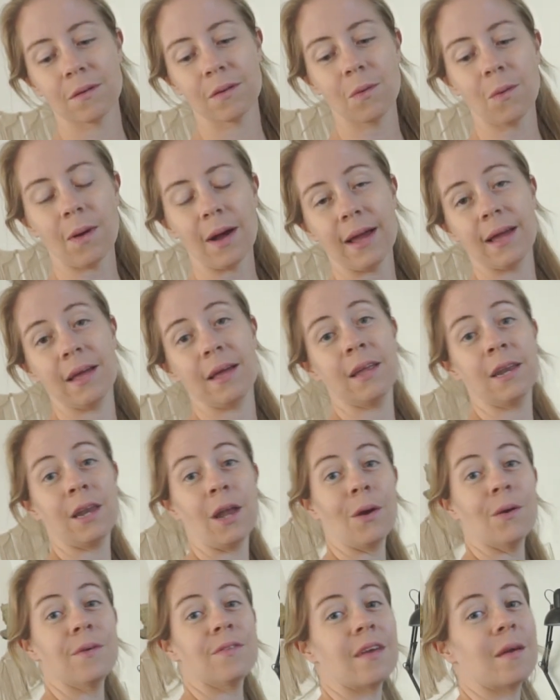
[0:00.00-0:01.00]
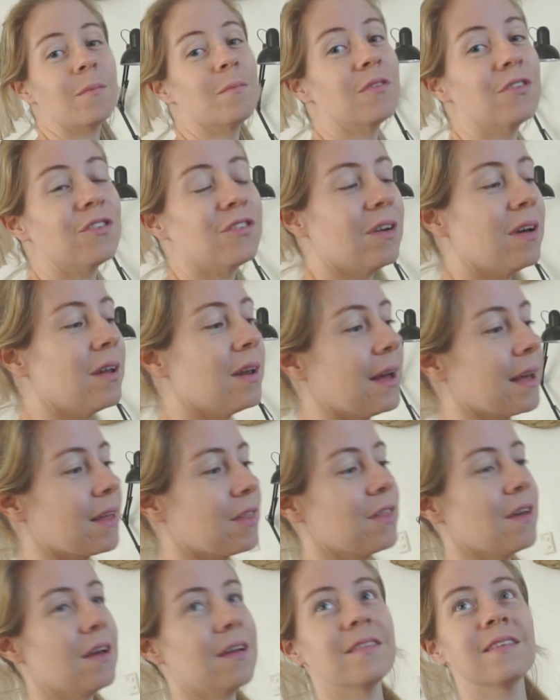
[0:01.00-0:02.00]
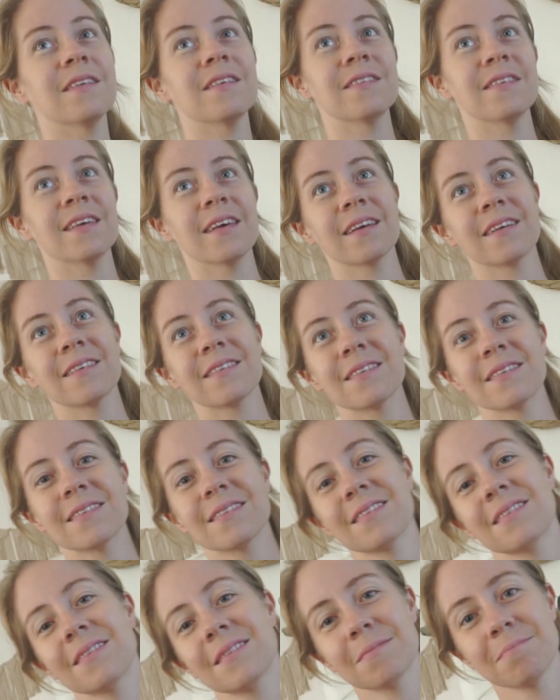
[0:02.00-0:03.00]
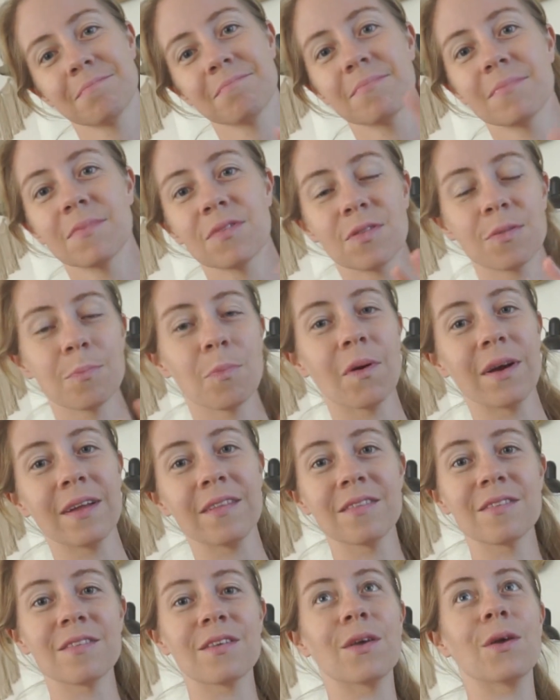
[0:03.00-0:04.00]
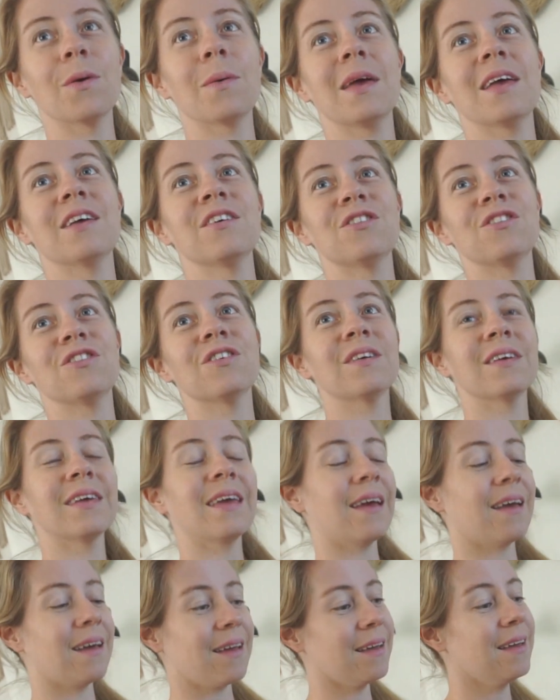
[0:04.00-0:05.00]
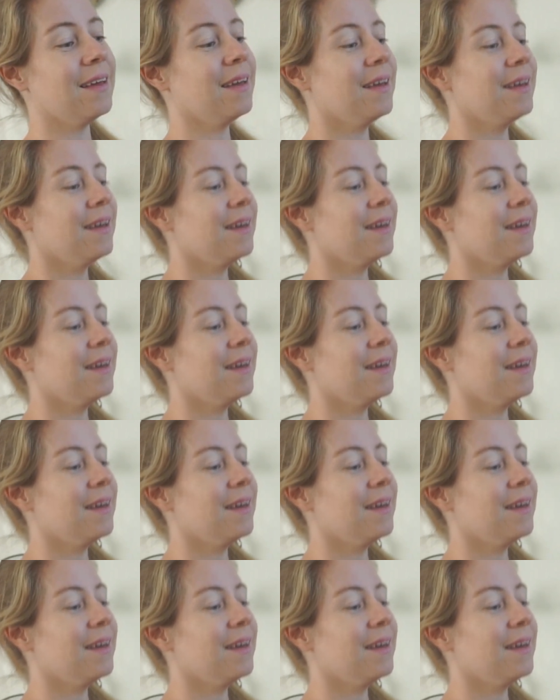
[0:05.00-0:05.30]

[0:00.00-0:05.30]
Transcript: quite a low temperature like uh-huh. 36 yeah at least it's not 39 yeah